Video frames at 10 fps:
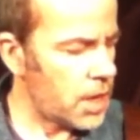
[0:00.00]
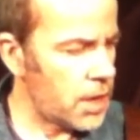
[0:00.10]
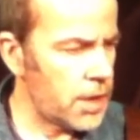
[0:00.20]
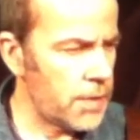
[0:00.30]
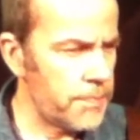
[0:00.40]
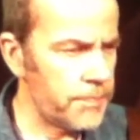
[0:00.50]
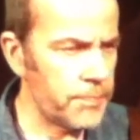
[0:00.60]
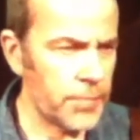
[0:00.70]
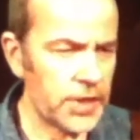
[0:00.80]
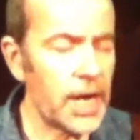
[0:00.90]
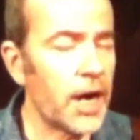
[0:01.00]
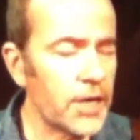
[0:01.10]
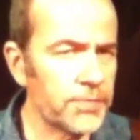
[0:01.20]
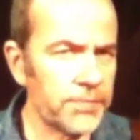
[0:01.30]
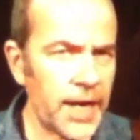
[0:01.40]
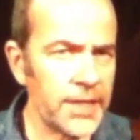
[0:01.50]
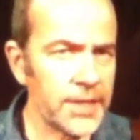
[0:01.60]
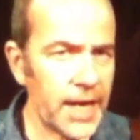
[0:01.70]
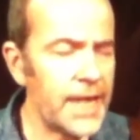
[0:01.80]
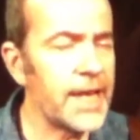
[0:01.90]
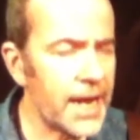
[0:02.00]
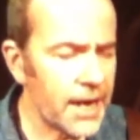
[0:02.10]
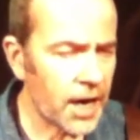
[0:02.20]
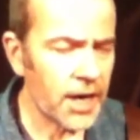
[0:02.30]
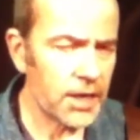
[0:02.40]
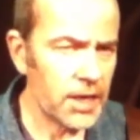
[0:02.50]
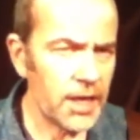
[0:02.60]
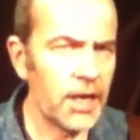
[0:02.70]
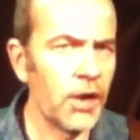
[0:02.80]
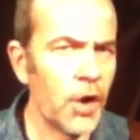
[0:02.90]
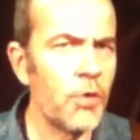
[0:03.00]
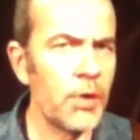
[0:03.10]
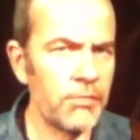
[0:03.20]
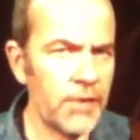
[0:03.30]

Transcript: but they are hard to find and they are low